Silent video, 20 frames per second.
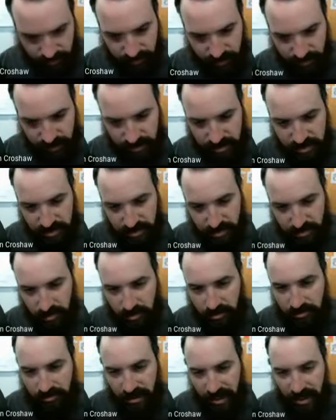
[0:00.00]
I'm going to
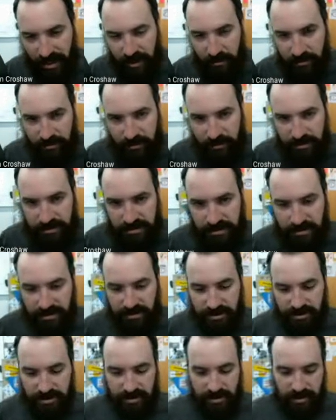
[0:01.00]
slow down
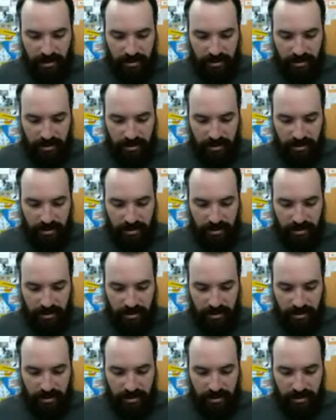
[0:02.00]
essentially.